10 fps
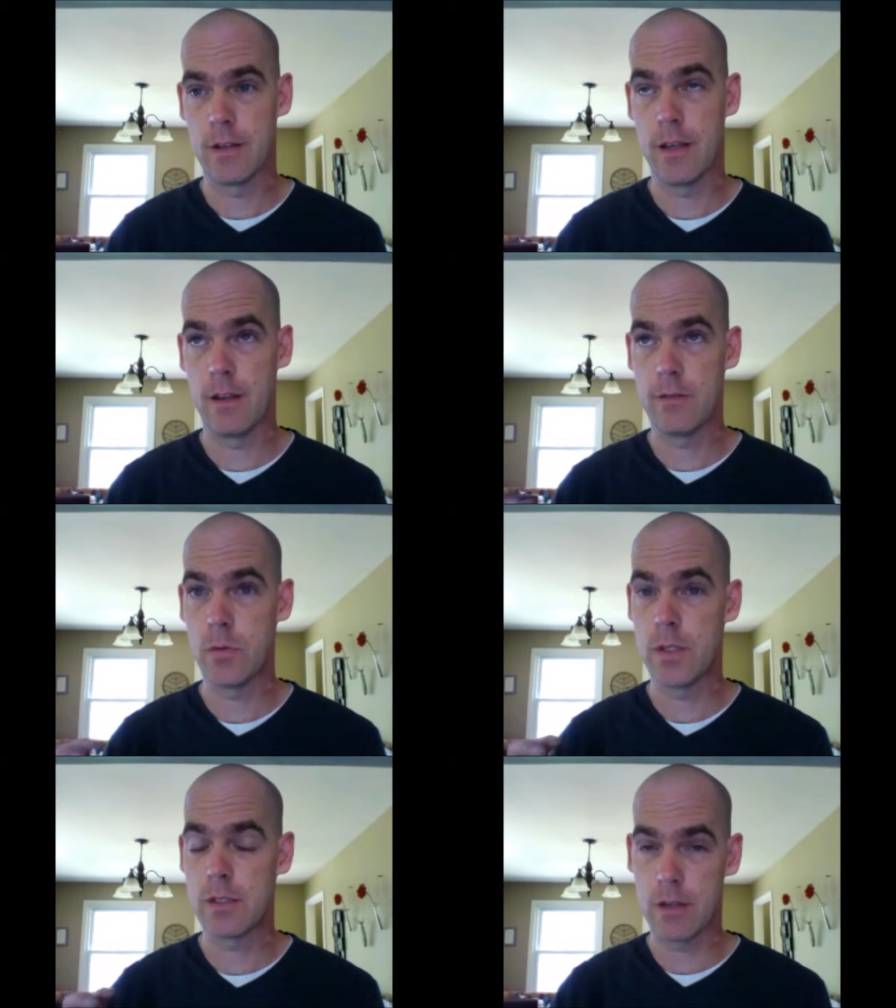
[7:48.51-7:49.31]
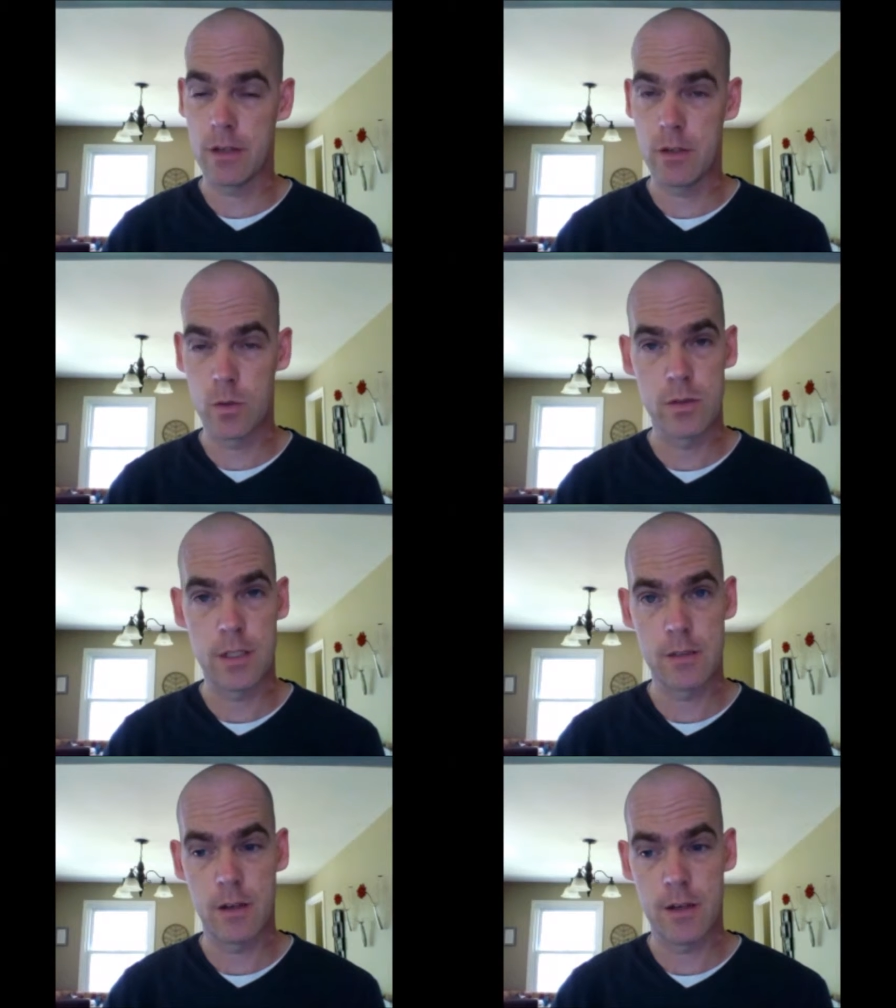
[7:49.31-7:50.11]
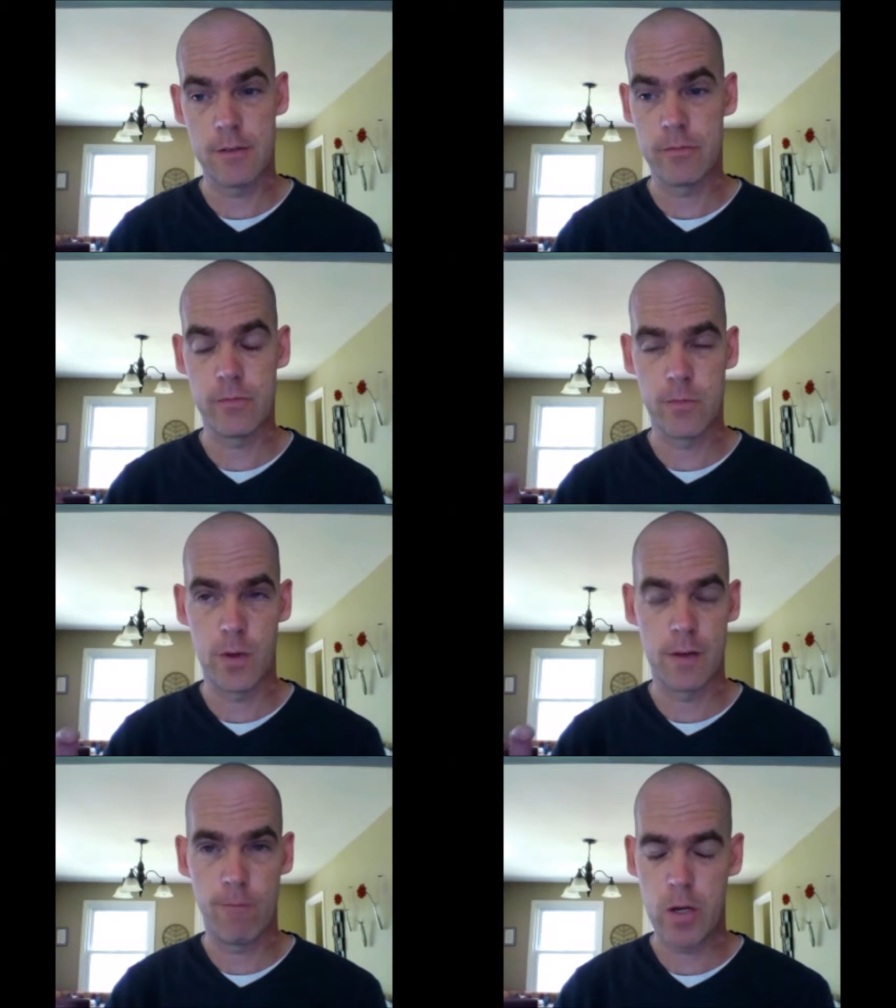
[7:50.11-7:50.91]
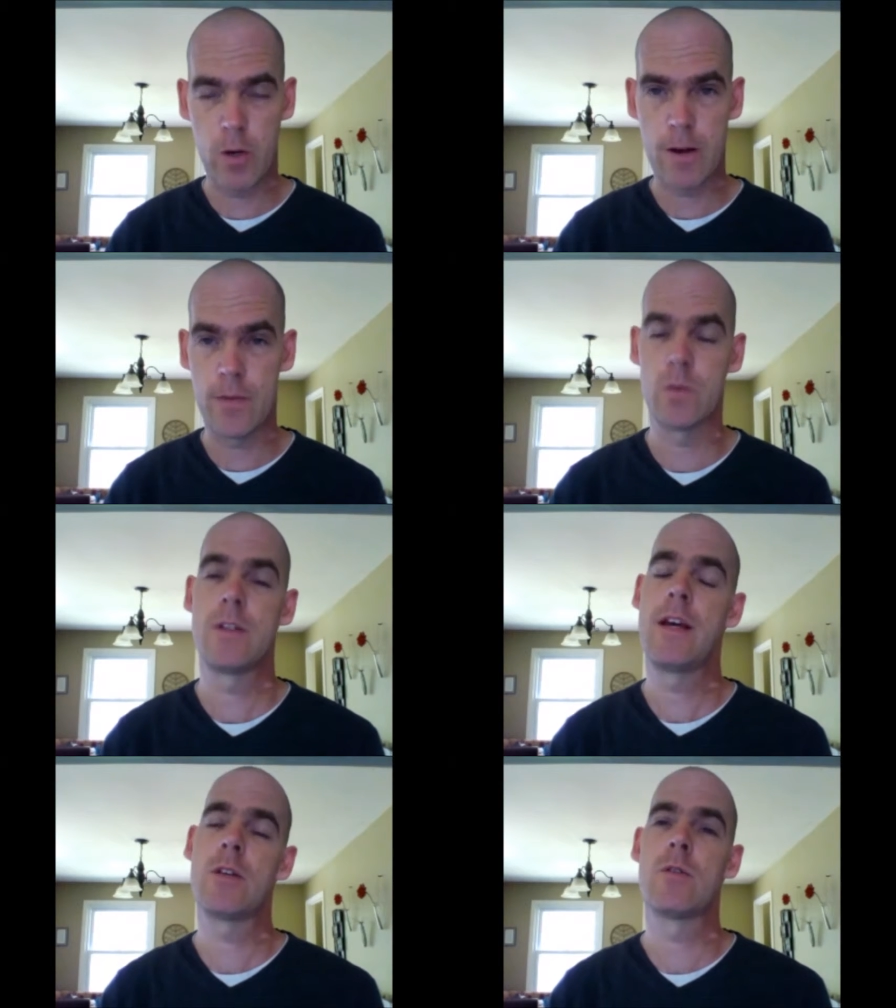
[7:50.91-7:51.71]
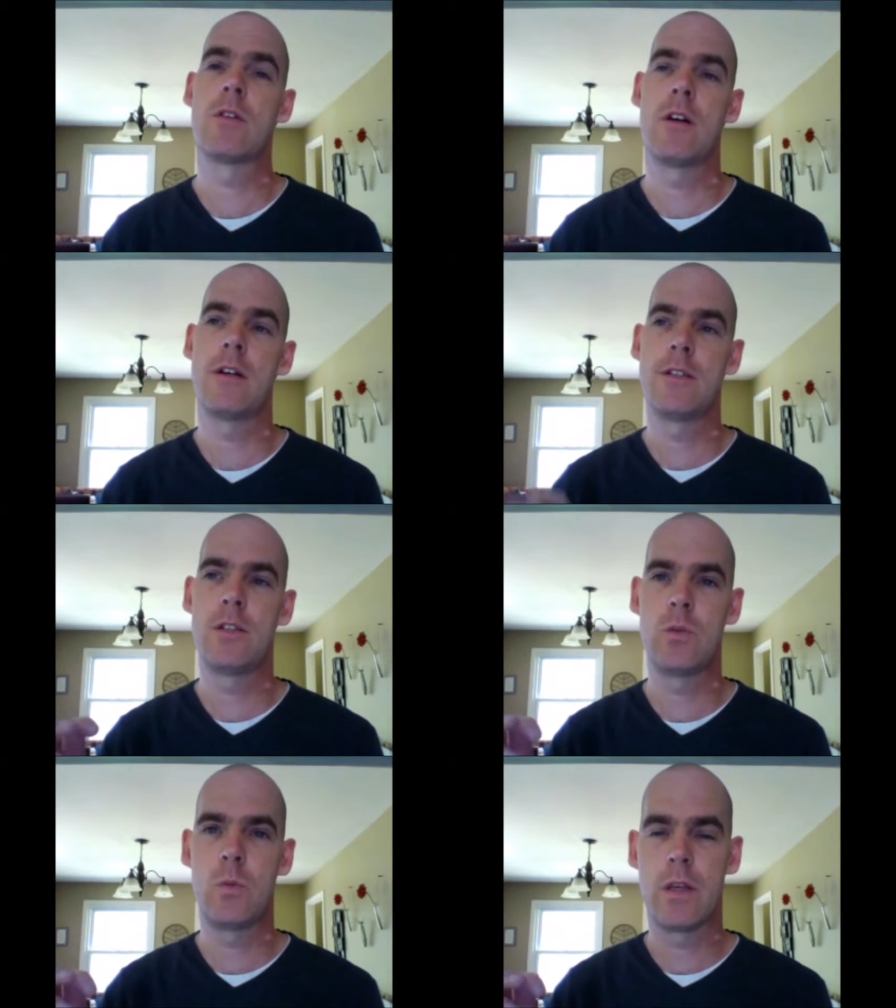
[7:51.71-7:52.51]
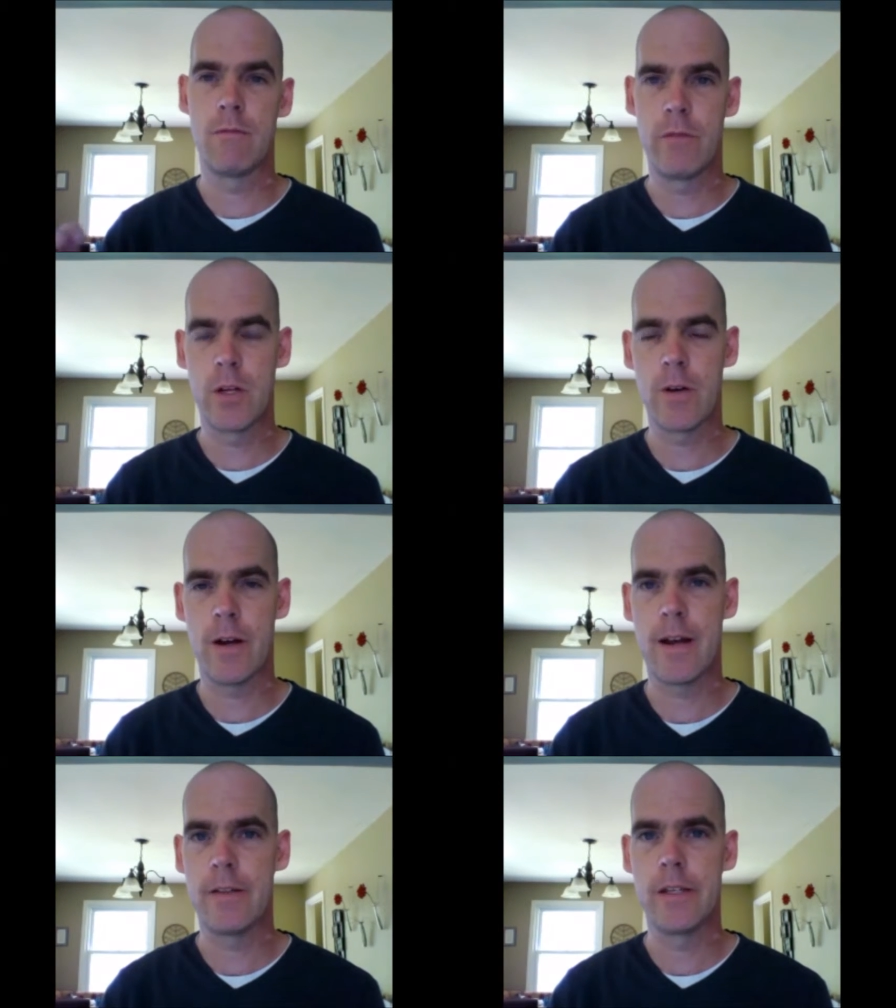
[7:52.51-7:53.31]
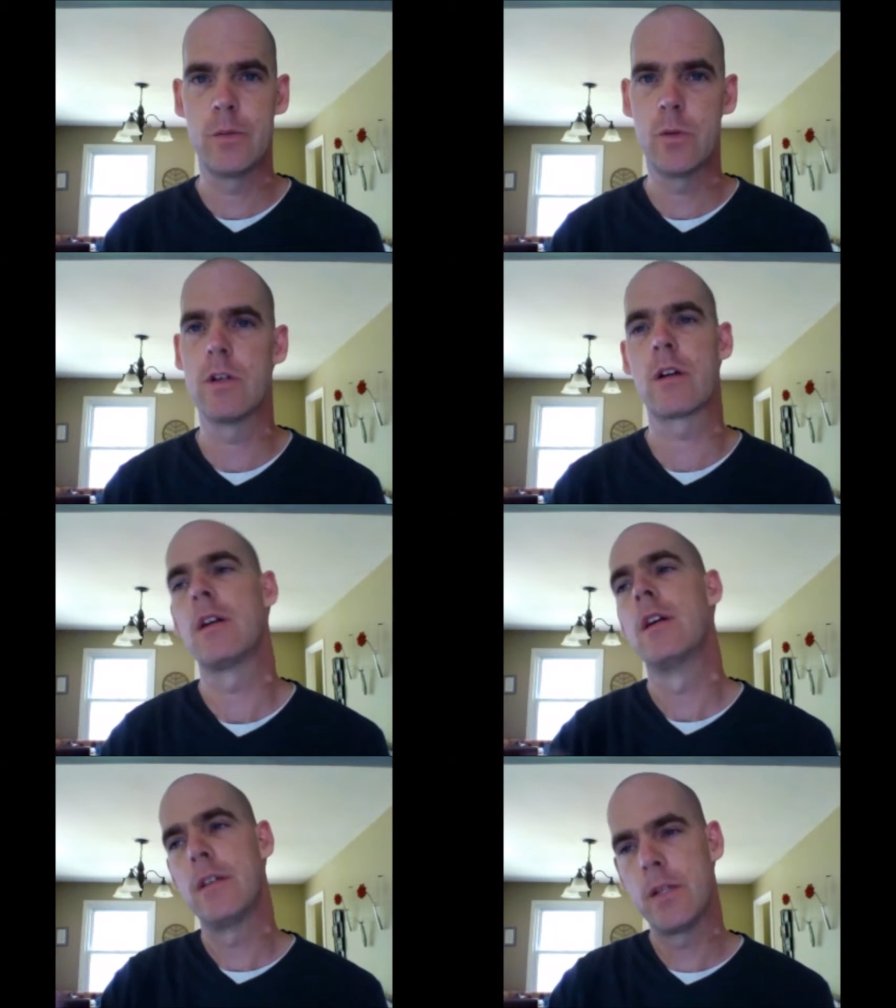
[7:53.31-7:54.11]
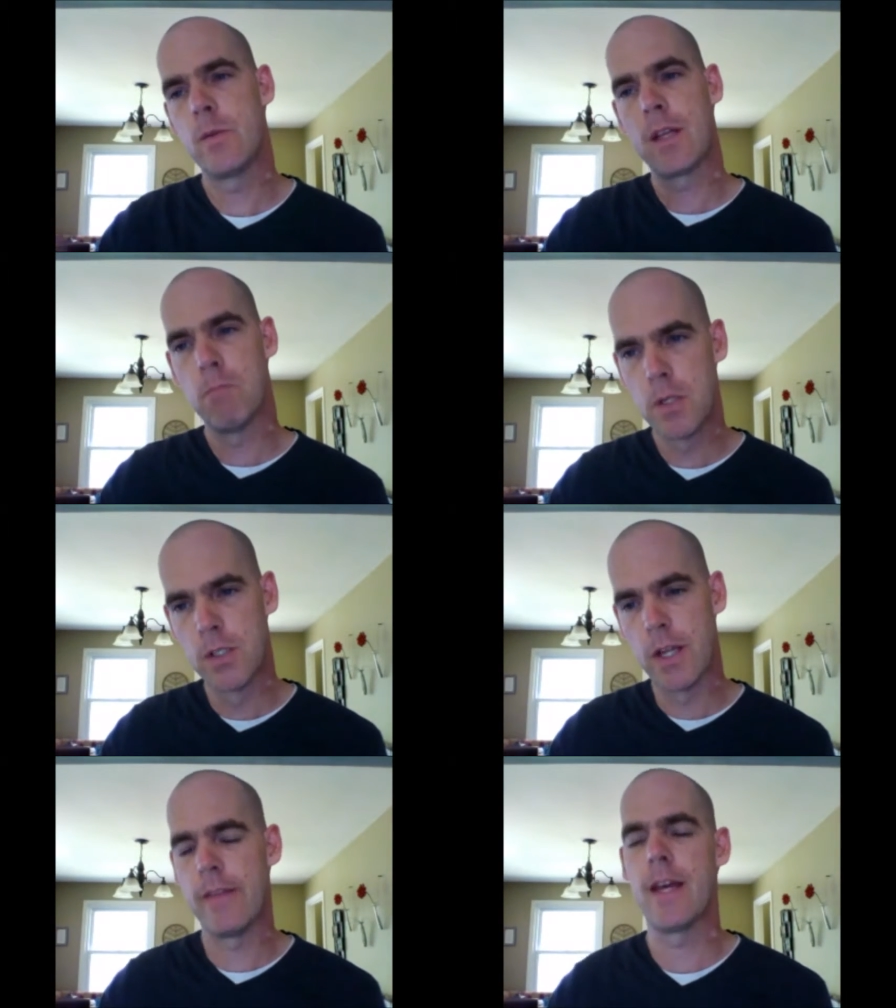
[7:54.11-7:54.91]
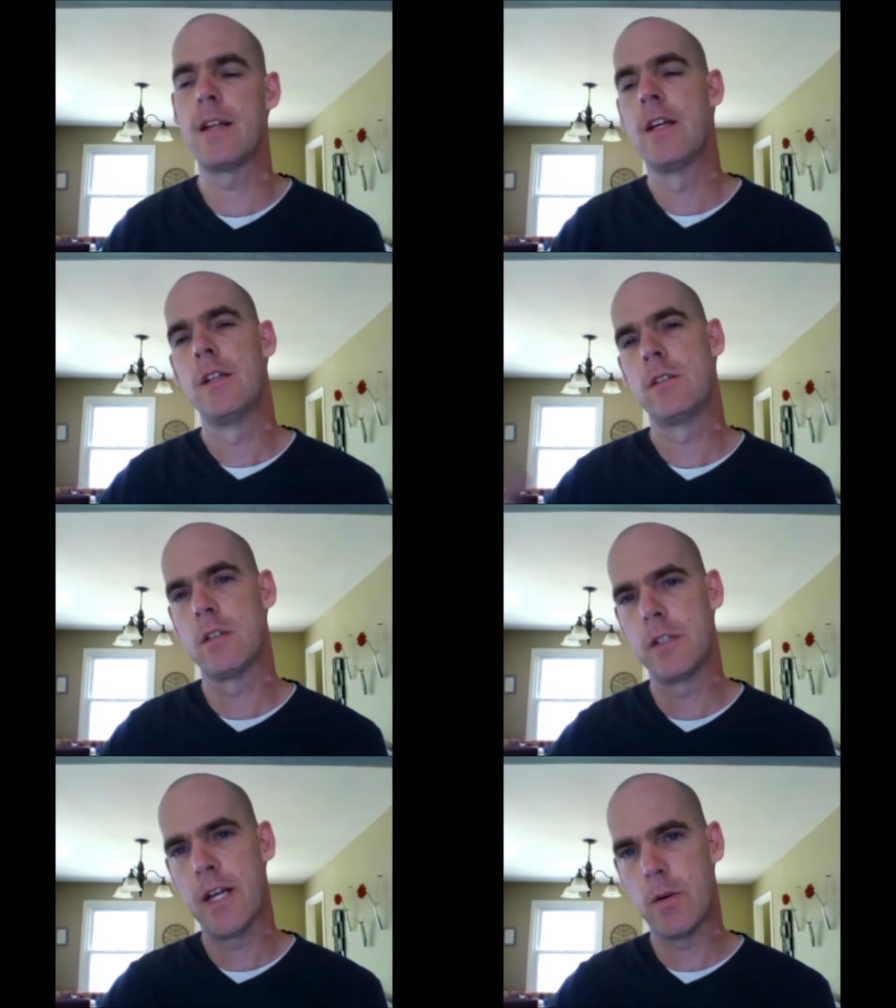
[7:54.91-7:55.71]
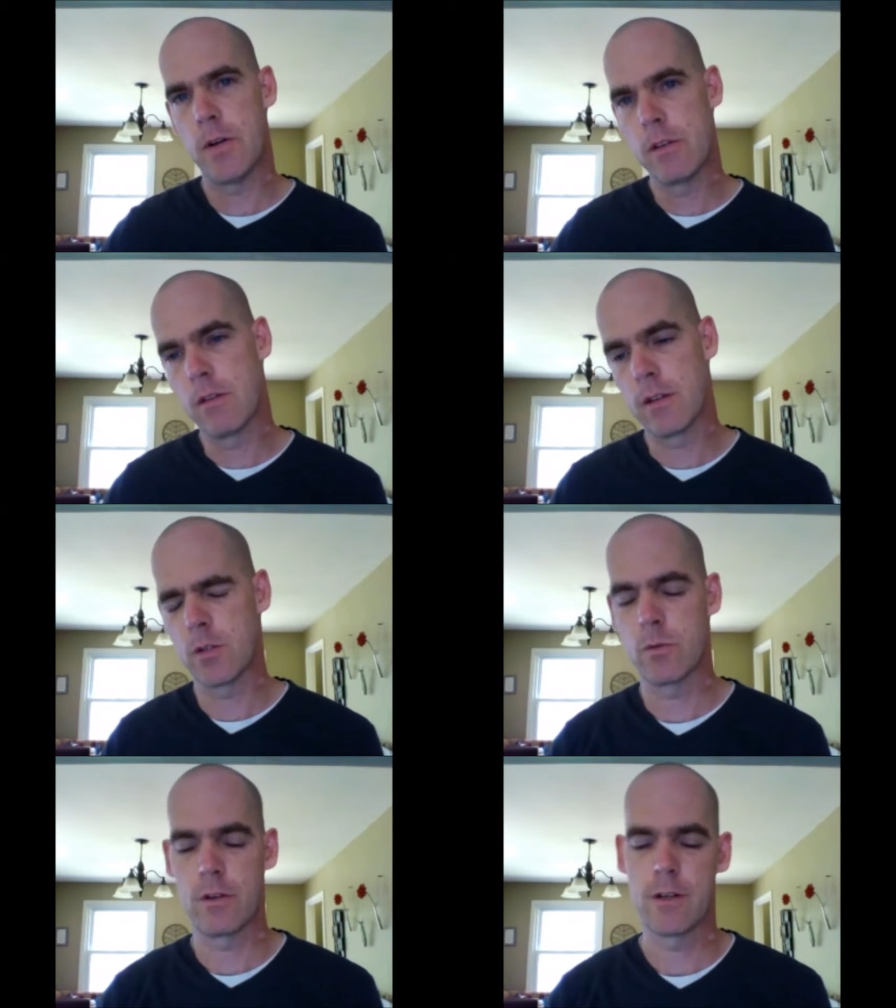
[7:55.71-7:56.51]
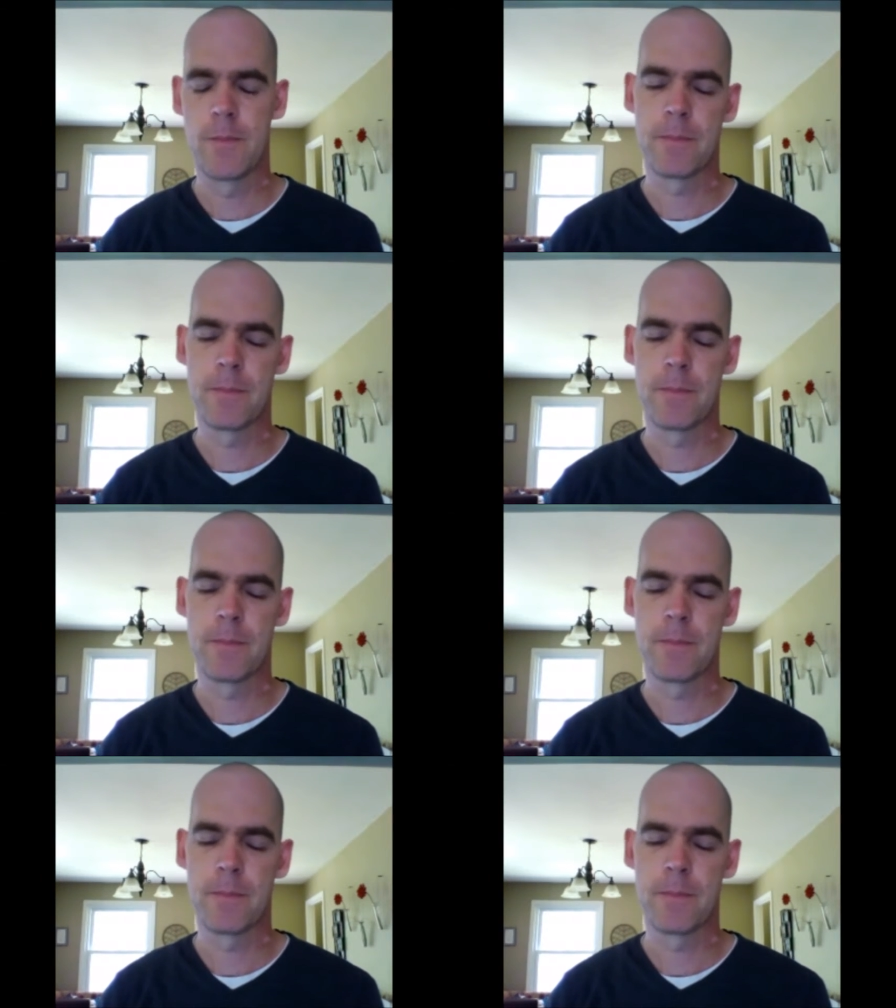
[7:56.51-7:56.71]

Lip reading: And if we study those things enough, we can figure out those natural causes, we can figure out how they work, and then we can build on that to learn how other things work.